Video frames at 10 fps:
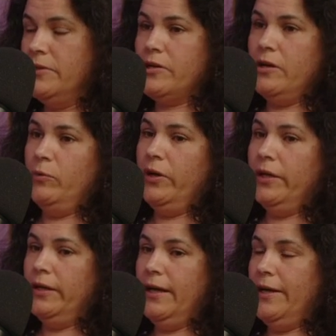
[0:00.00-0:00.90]
So we're
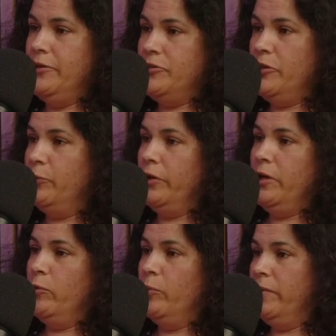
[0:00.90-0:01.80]
going to let you do
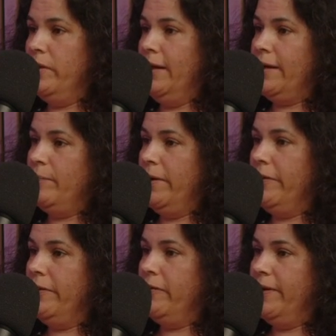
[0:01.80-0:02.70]
what you want with the little
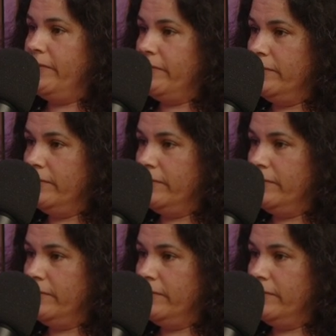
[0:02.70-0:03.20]
bit that there is.